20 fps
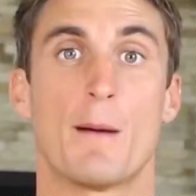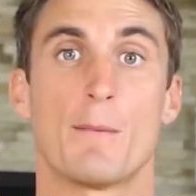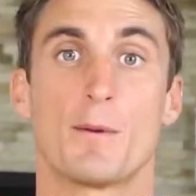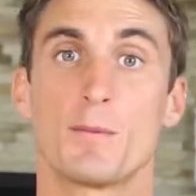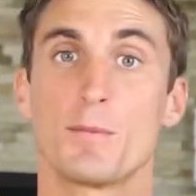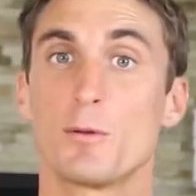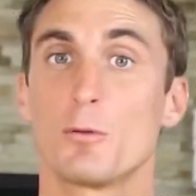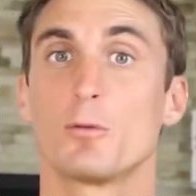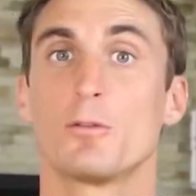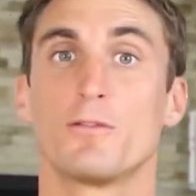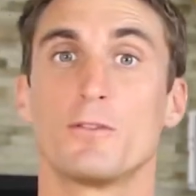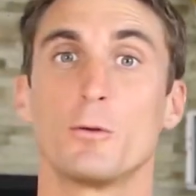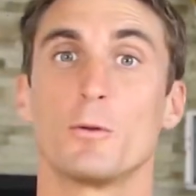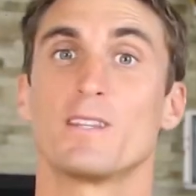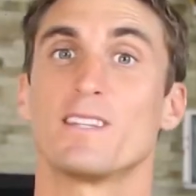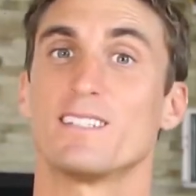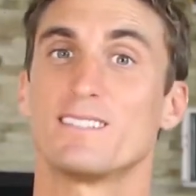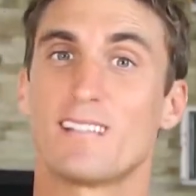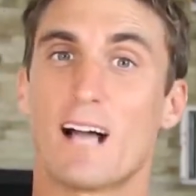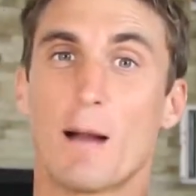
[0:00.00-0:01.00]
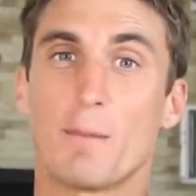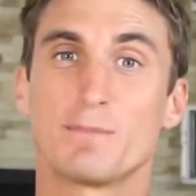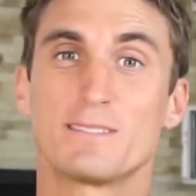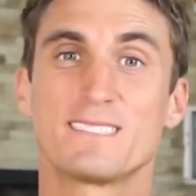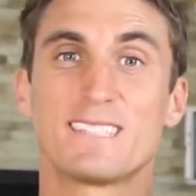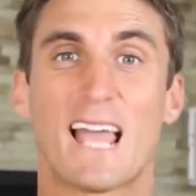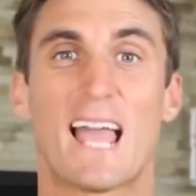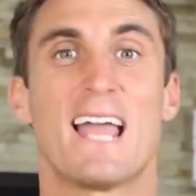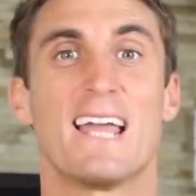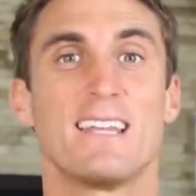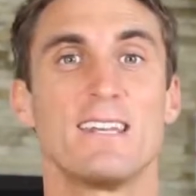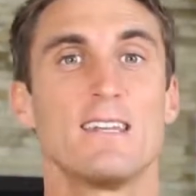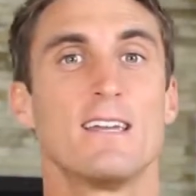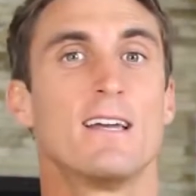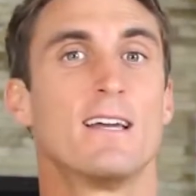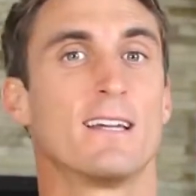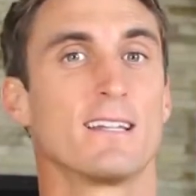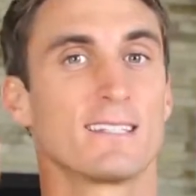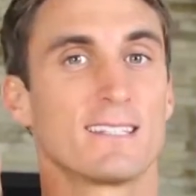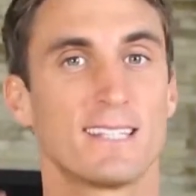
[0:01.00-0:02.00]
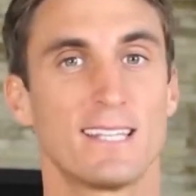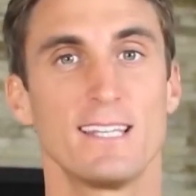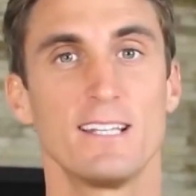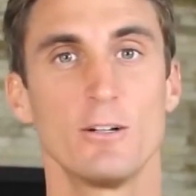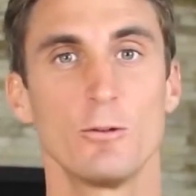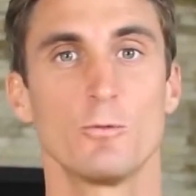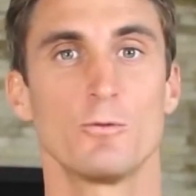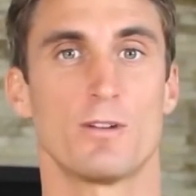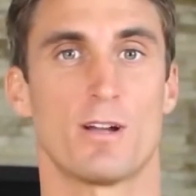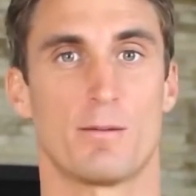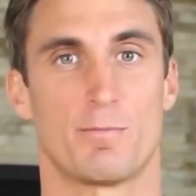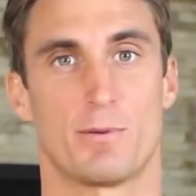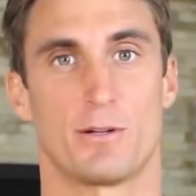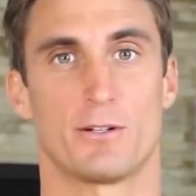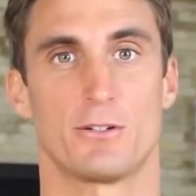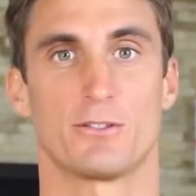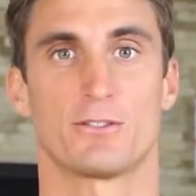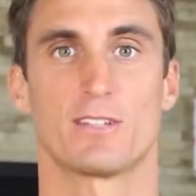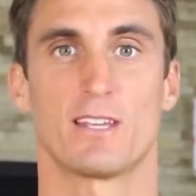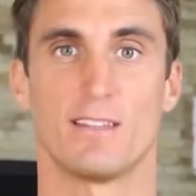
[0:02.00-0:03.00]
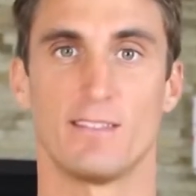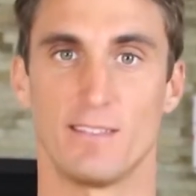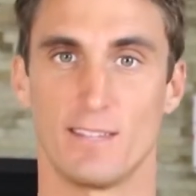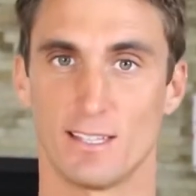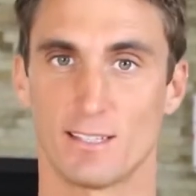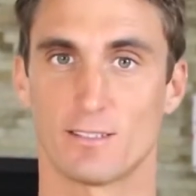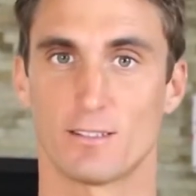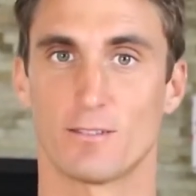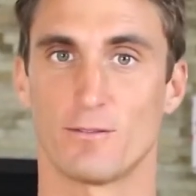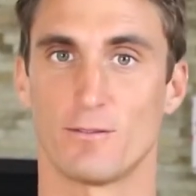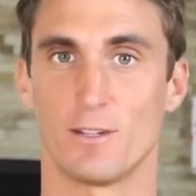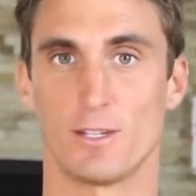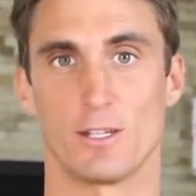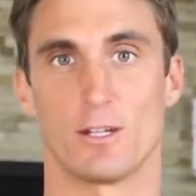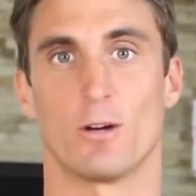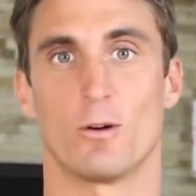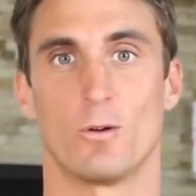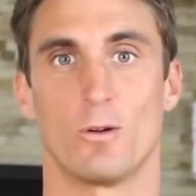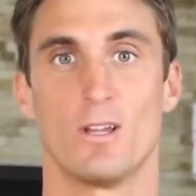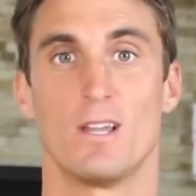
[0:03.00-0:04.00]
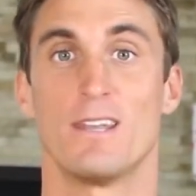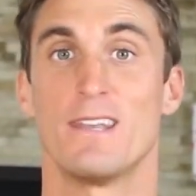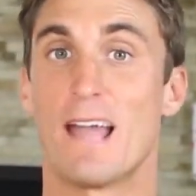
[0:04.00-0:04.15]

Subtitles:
I'm gonna be reviewing the top 10 keto nut butters in this video.